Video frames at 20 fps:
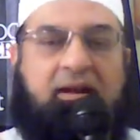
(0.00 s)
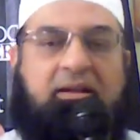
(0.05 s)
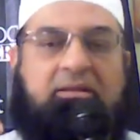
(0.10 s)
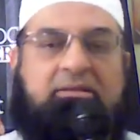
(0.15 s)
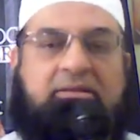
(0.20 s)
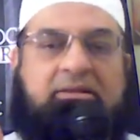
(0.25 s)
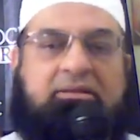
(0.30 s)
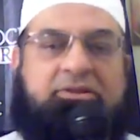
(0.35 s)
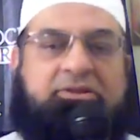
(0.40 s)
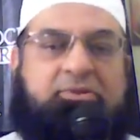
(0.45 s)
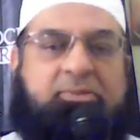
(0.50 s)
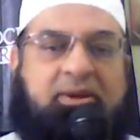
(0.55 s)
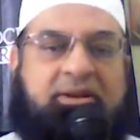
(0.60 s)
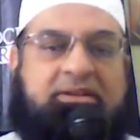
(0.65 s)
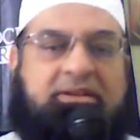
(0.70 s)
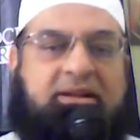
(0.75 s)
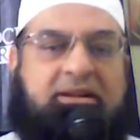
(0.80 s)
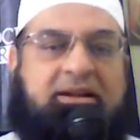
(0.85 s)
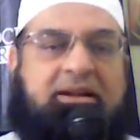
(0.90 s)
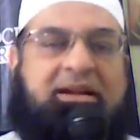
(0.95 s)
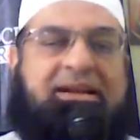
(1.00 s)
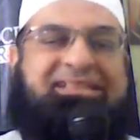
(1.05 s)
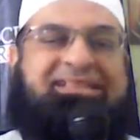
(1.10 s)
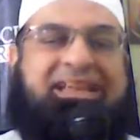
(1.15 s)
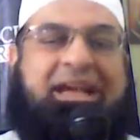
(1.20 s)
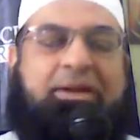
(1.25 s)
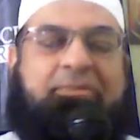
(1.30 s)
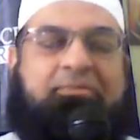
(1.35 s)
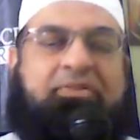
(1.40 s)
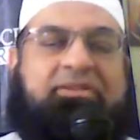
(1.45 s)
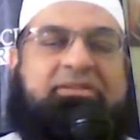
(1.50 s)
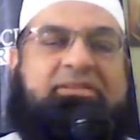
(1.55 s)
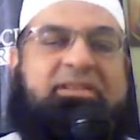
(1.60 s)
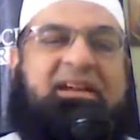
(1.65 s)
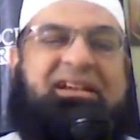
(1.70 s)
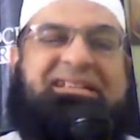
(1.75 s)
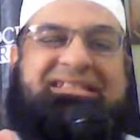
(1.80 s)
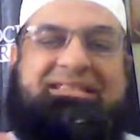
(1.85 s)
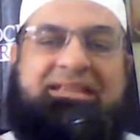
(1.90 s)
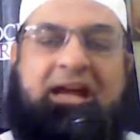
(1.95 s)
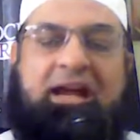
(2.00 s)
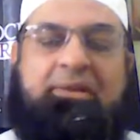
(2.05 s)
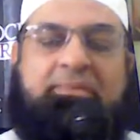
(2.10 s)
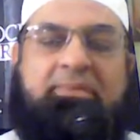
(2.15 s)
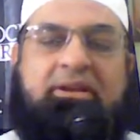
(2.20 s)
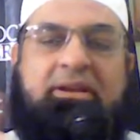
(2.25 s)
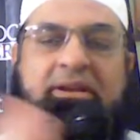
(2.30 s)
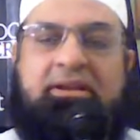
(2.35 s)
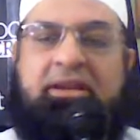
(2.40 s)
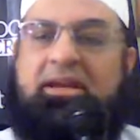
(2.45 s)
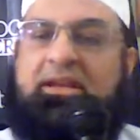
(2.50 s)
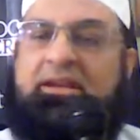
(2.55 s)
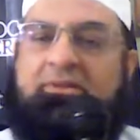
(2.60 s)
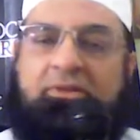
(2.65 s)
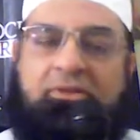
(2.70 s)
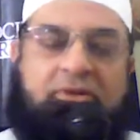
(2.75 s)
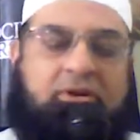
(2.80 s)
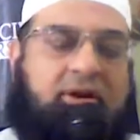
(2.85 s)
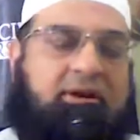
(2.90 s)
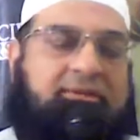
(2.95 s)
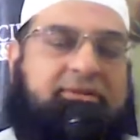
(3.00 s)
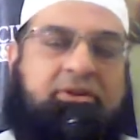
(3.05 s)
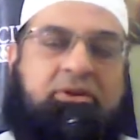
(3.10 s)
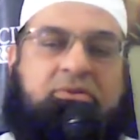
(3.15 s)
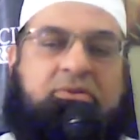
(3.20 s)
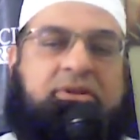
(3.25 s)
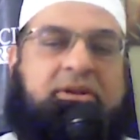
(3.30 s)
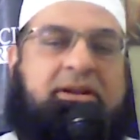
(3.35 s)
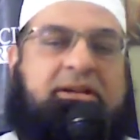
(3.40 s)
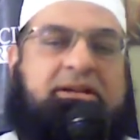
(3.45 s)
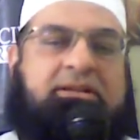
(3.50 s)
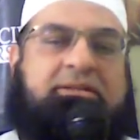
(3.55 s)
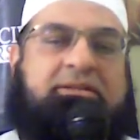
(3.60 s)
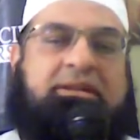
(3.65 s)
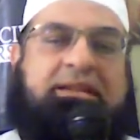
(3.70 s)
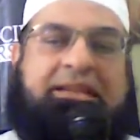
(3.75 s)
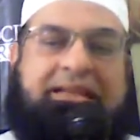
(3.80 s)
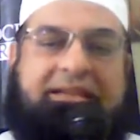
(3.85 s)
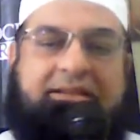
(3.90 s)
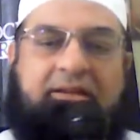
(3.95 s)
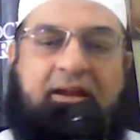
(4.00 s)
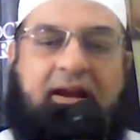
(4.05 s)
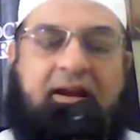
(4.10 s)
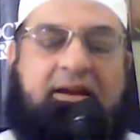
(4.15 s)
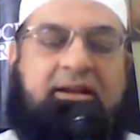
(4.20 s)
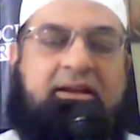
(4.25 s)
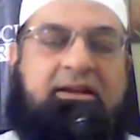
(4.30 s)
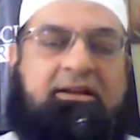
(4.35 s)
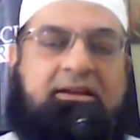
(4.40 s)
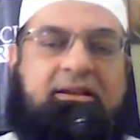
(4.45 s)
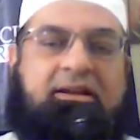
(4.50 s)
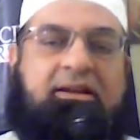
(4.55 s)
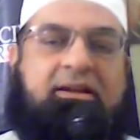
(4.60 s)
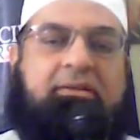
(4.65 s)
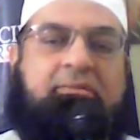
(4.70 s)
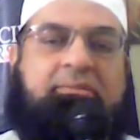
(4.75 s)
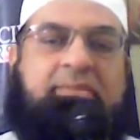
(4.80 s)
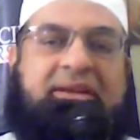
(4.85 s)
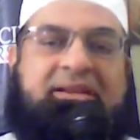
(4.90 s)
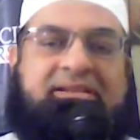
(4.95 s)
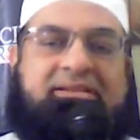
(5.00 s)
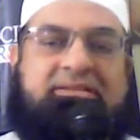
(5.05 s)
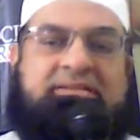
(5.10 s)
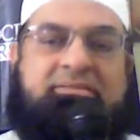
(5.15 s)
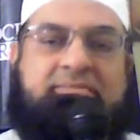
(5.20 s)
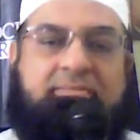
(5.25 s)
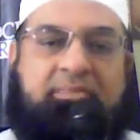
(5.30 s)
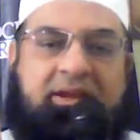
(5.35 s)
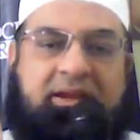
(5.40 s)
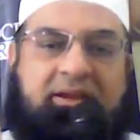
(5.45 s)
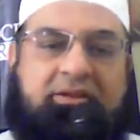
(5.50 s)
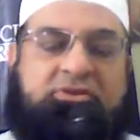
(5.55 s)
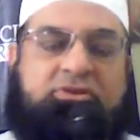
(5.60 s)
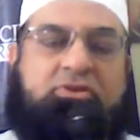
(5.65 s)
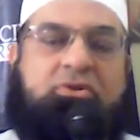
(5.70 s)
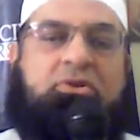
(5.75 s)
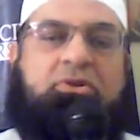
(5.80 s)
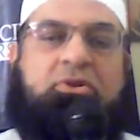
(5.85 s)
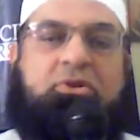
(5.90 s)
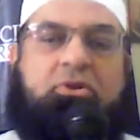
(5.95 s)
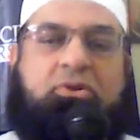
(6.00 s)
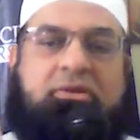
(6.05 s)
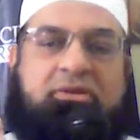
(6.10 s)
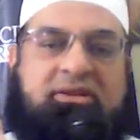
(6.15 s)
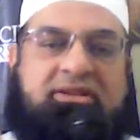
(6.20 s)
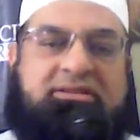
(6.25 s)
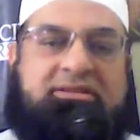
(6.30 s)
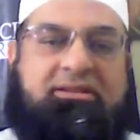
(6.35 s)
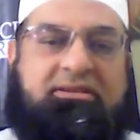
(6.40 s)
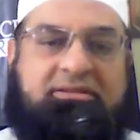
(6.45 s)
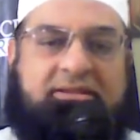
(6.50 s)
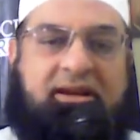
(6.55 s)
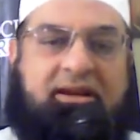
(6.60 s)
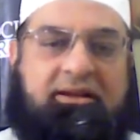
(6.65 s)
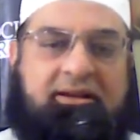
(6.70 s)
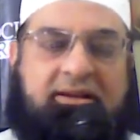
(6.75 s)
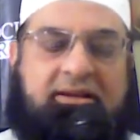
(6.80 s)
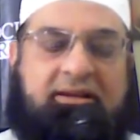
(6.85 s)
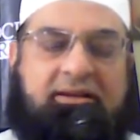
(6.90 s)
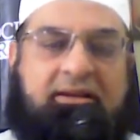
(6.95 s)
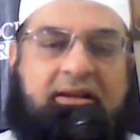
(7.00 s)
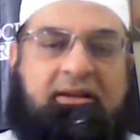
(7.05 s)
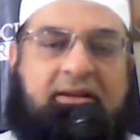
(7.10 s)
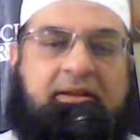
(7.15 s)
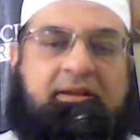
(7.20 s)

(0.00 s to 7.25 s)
Allah subhanahu wa ta'ala has emphasized time and again throughout the Quran, eat halal, means make sure your rizq is halal.